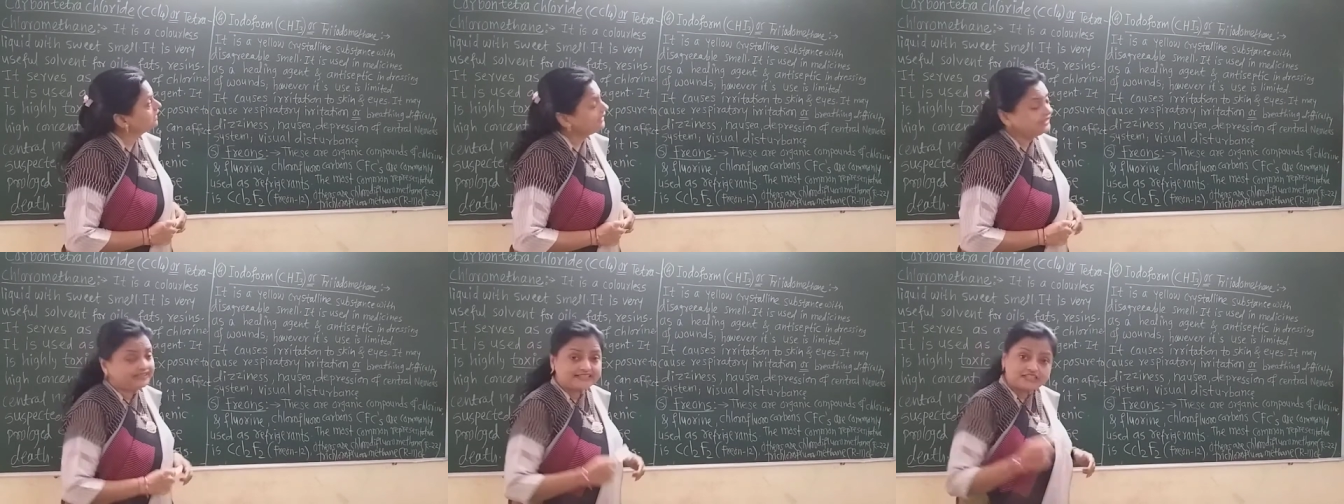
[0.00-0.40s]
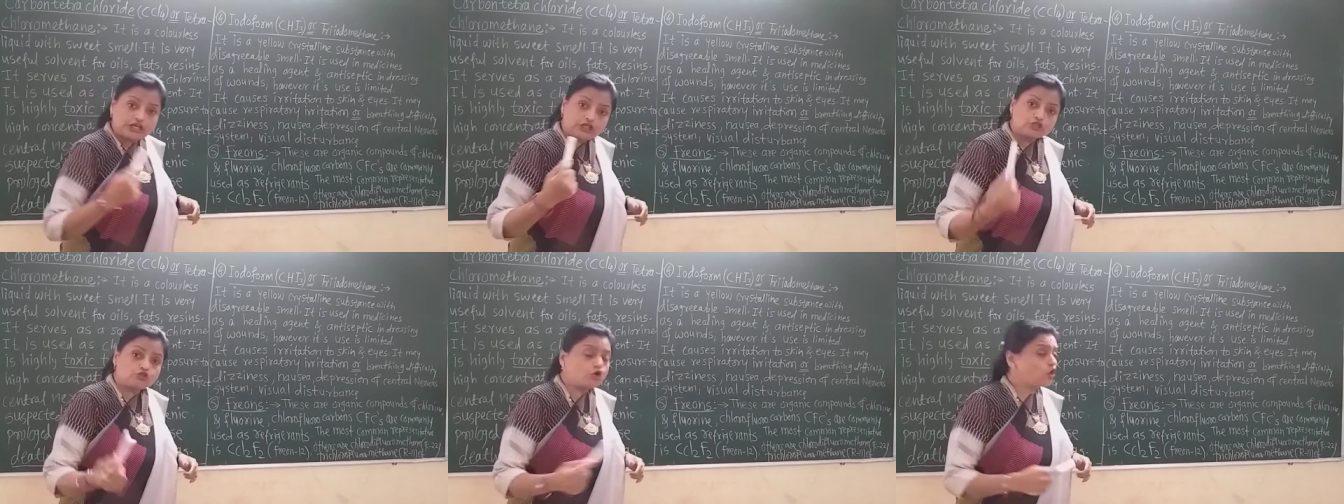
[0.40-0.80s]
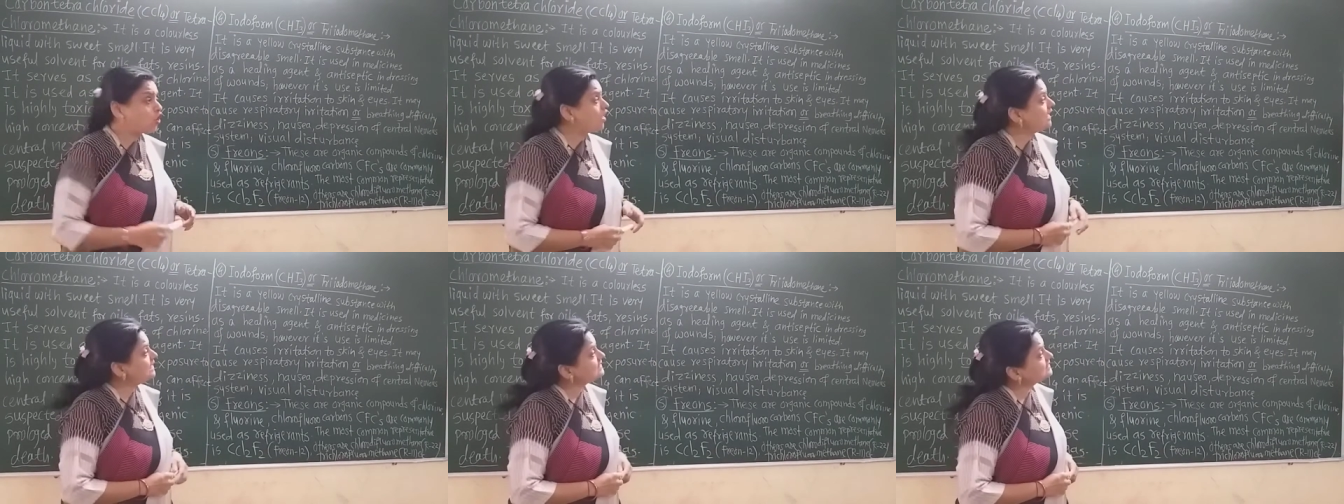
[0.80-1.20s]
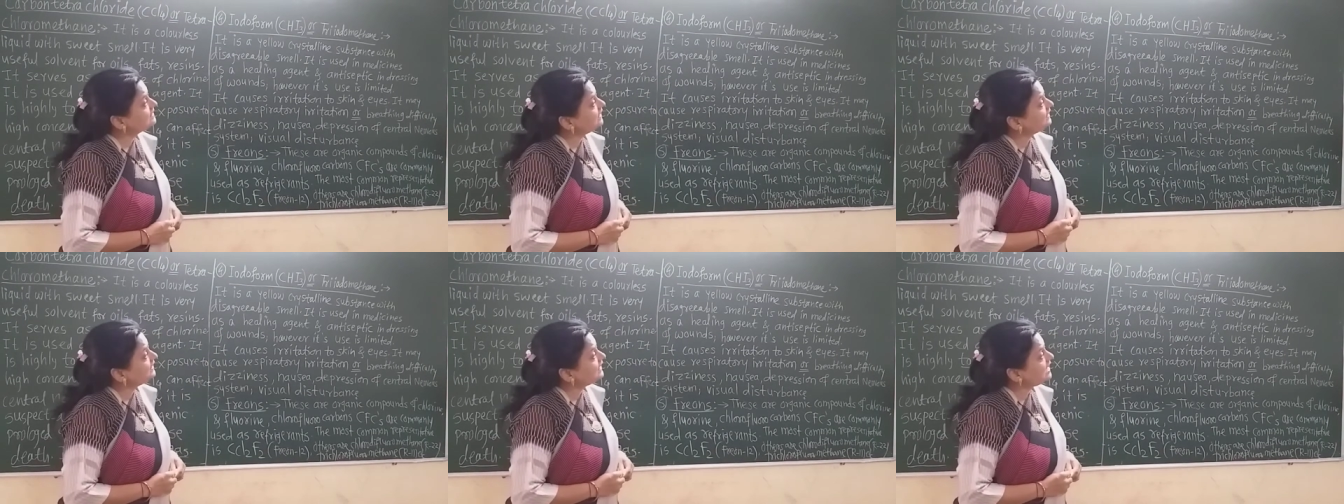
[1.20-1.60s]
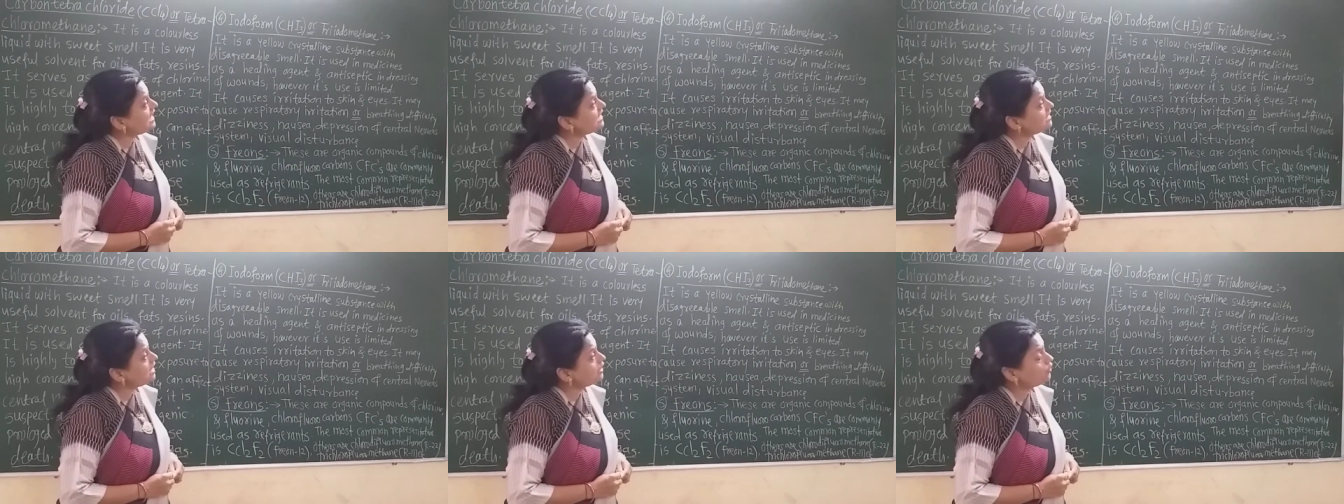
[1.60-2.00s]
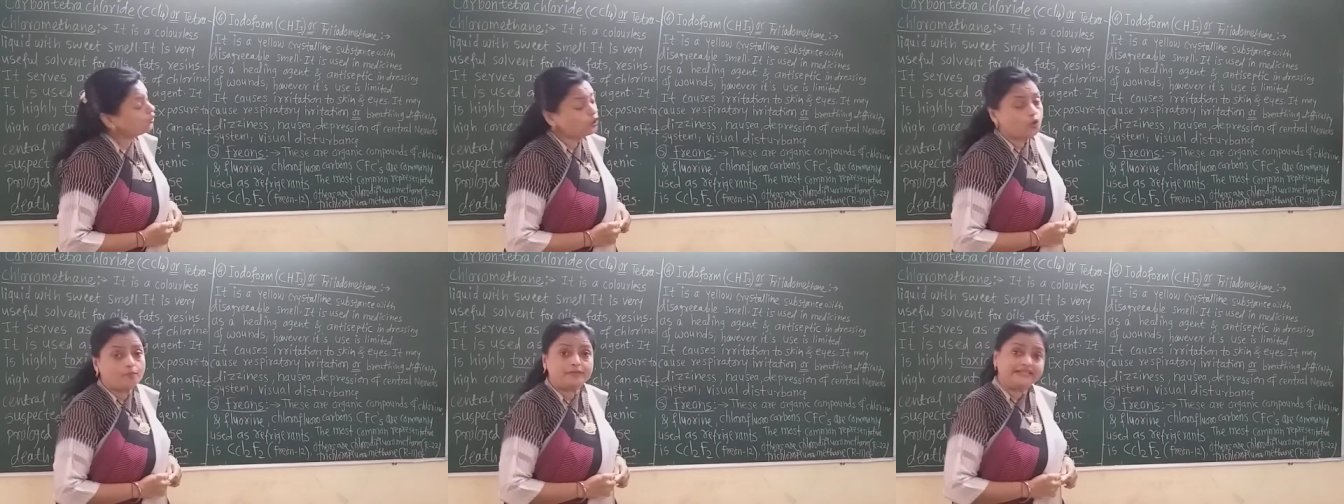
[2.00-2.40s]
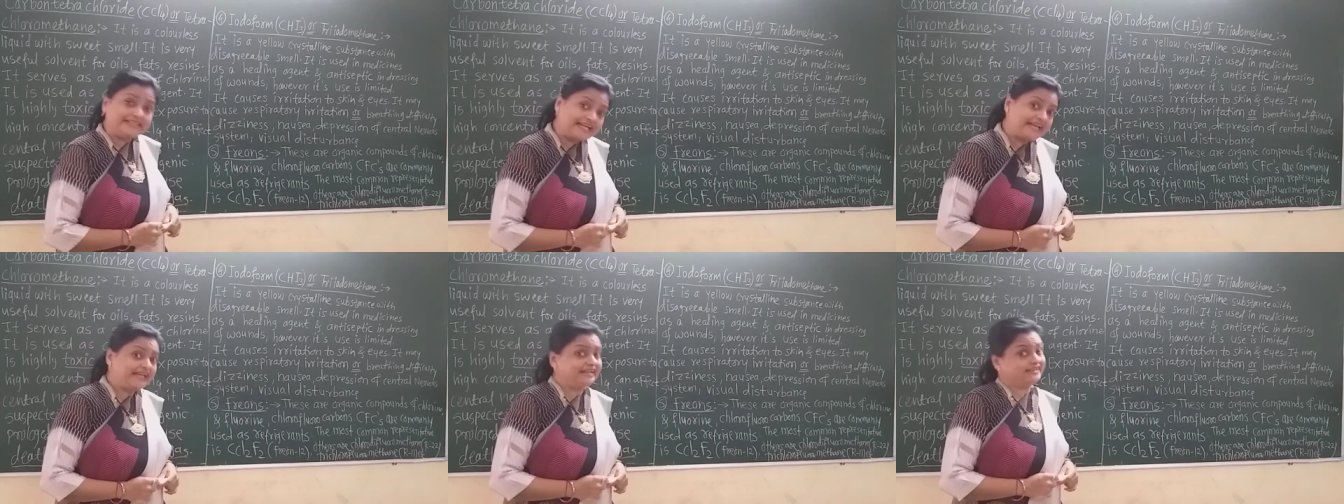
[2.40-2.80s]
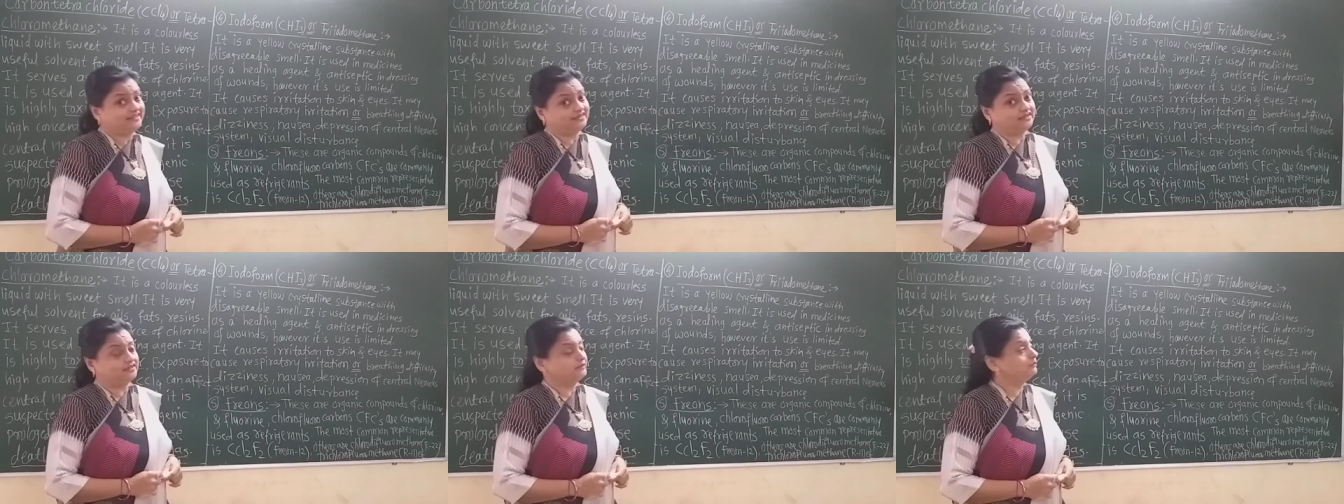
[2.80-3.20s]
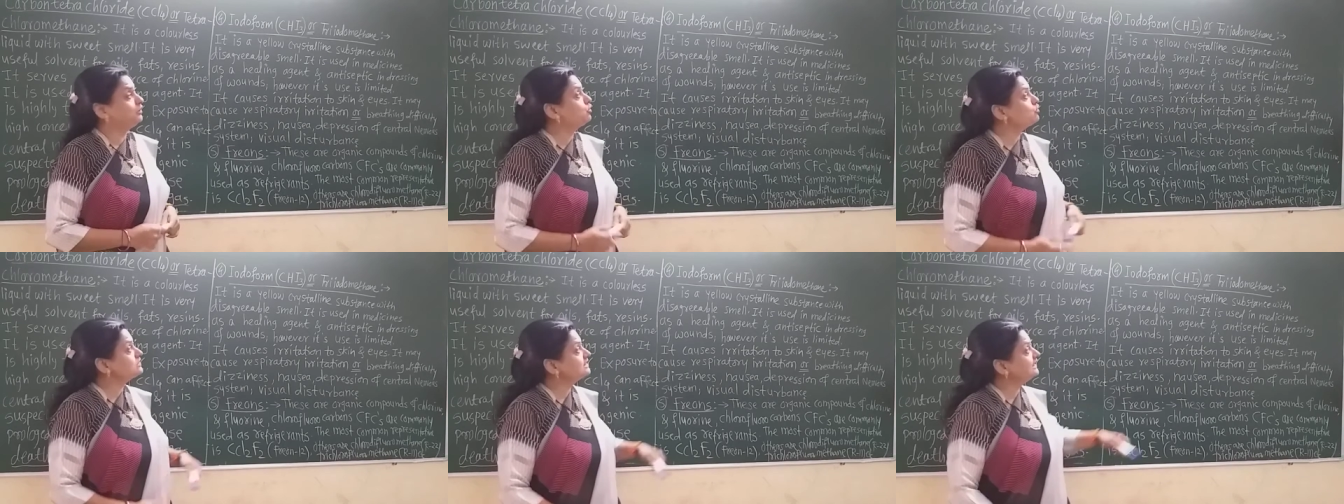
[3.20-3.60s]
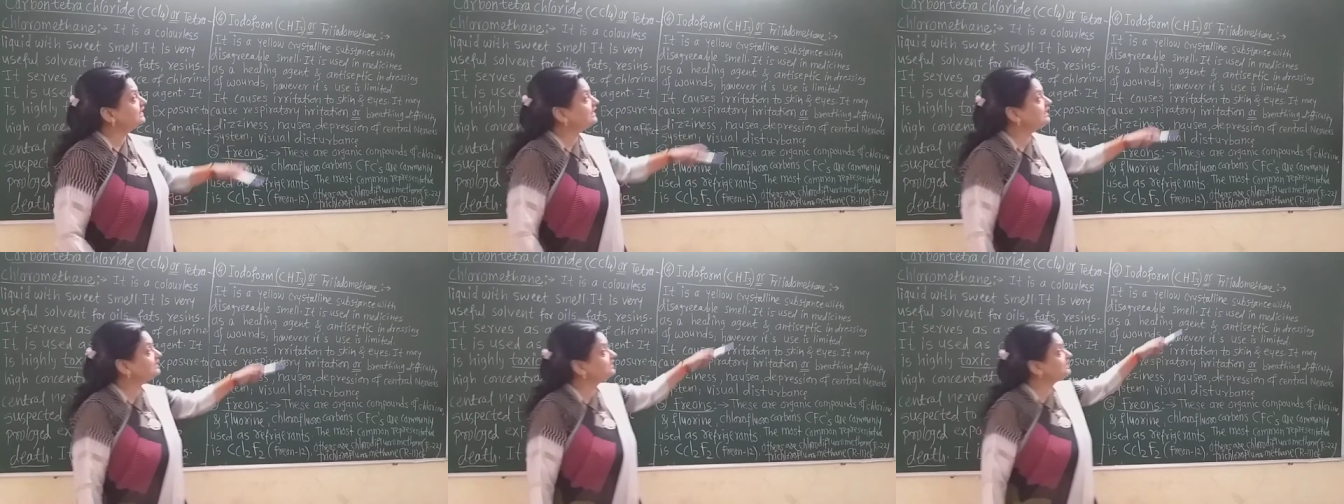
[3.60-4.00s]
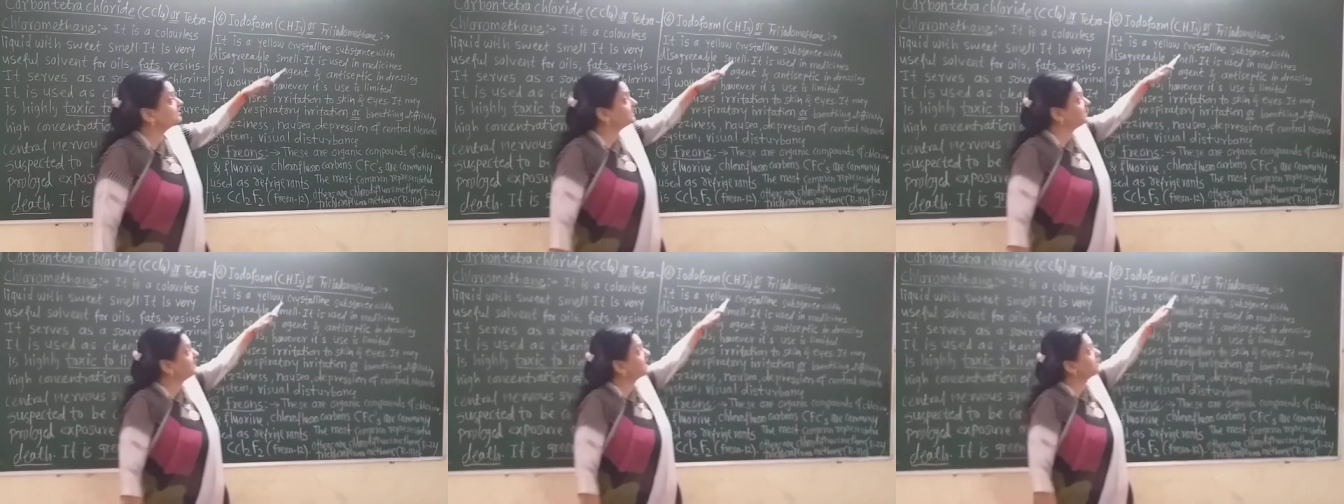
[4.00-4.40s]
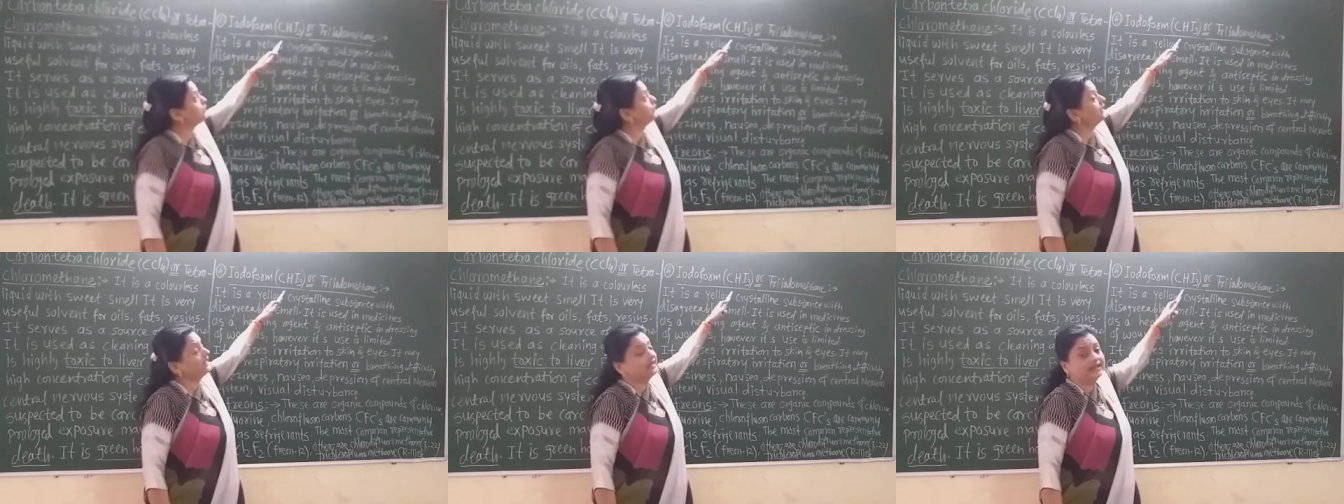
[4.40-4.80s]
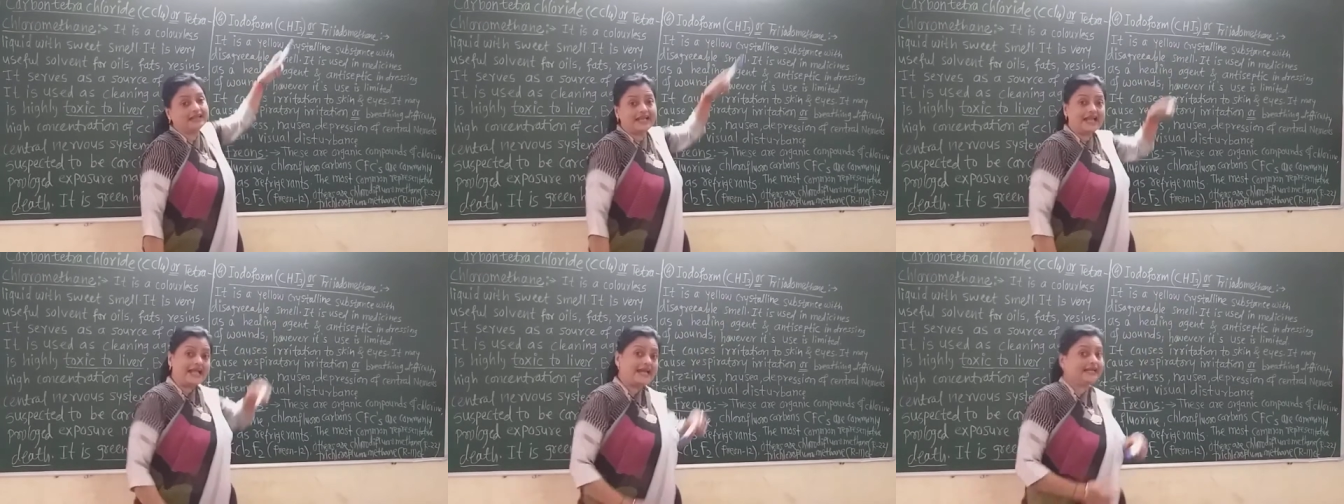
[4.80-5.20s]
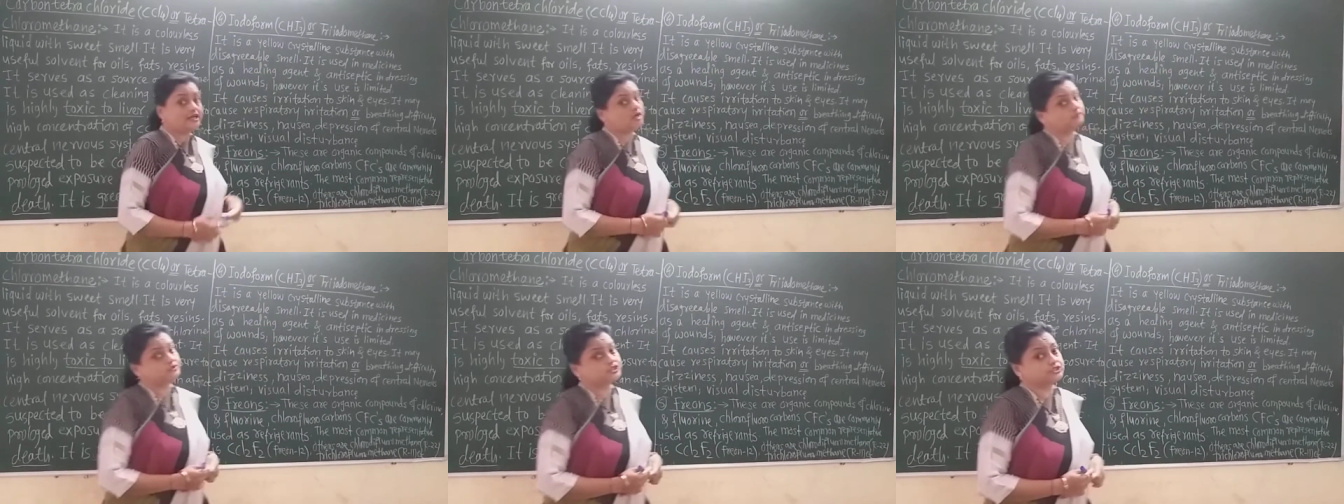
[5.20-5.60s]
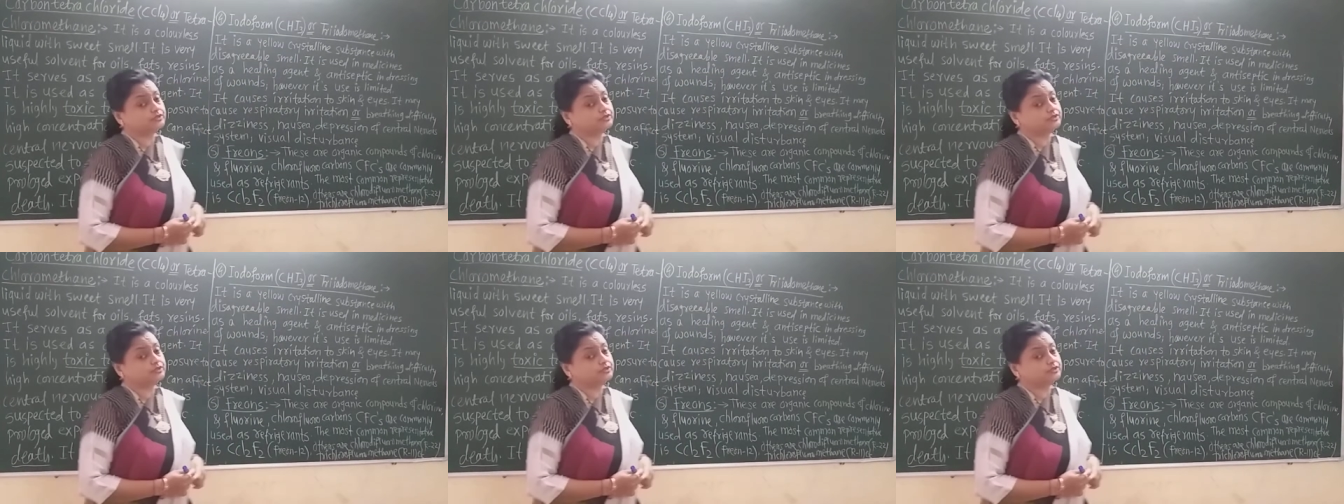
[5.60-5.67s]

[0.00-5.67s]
It is also called as the triiodomethane because there are the 3 iodine atoms.